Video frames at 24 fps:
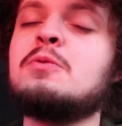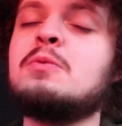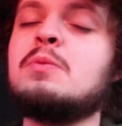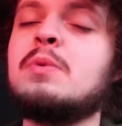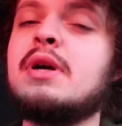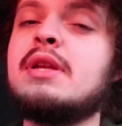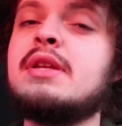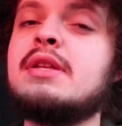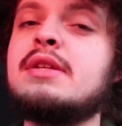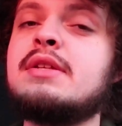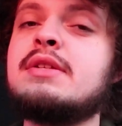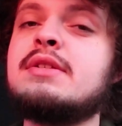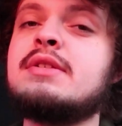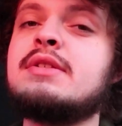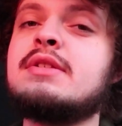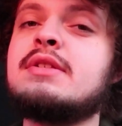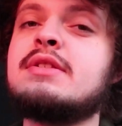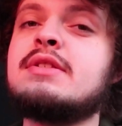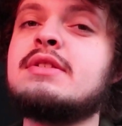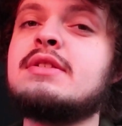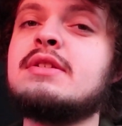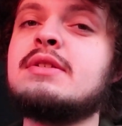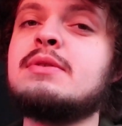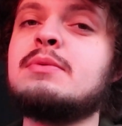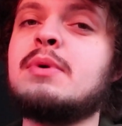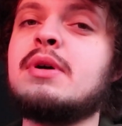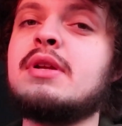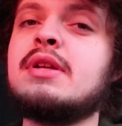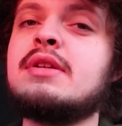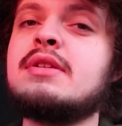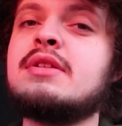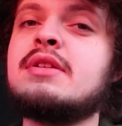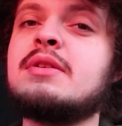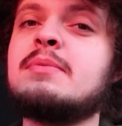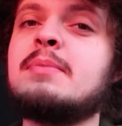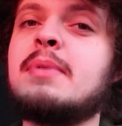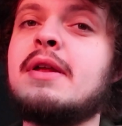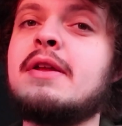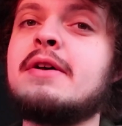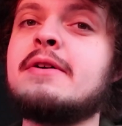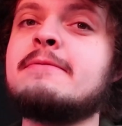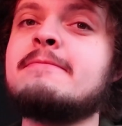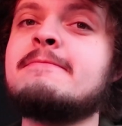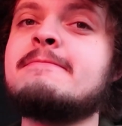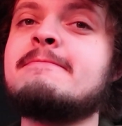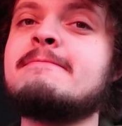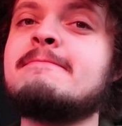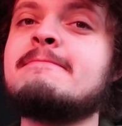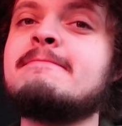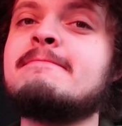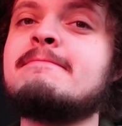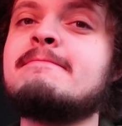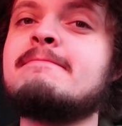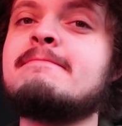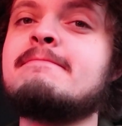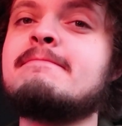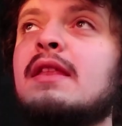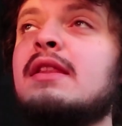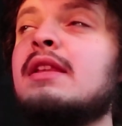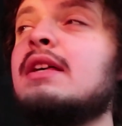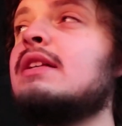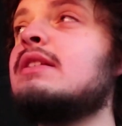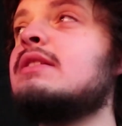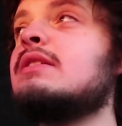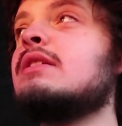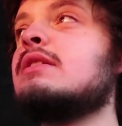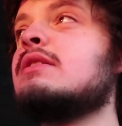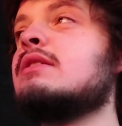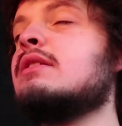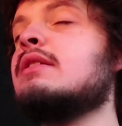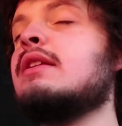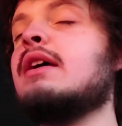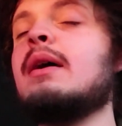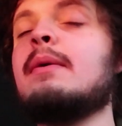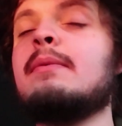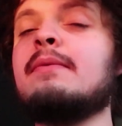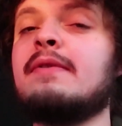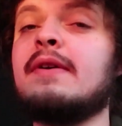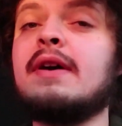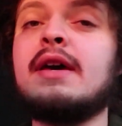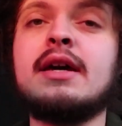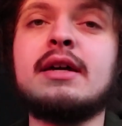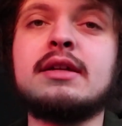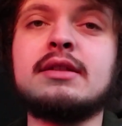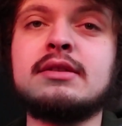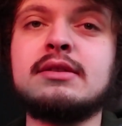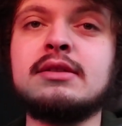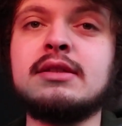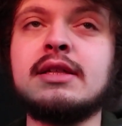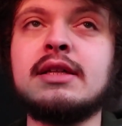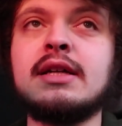Wendy's is better, and that's just a damn fact.